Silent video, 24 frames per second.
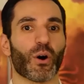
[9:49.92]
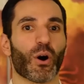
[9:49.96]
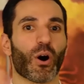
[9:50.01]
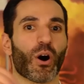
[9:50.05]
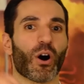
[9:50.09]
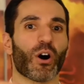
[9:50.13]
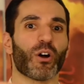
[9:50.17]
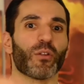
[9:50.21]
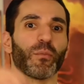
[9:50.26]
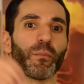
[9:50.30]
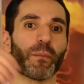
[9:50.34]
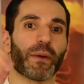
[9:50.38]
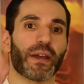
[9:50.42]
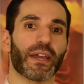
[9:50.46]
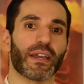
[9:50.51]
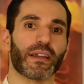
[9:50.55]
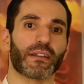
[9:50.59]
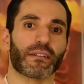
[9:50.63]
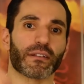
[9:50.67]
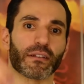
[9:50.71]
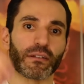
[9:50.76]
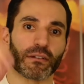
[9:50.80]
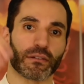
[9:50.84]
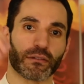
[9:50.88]
all
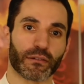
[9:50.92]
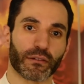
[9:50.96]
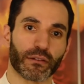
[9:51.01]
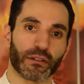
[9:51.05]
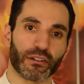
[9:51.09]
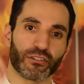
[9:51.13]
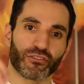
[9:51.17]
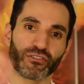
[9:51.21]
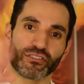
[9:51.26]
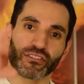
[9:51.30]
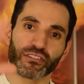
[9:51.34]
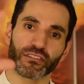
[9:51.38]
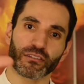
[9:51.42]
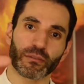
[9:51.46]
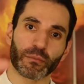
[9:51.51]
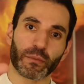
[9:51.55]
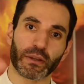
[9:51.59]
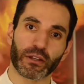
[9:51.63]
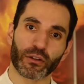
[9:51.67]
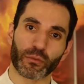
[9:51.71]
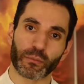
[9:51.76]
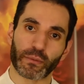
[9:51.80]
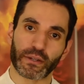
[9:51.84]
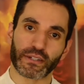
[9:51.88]
baked in a delicious
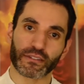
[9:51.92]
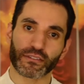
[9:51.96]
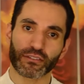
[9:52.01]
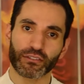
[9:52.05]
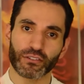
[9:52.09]
tomato-based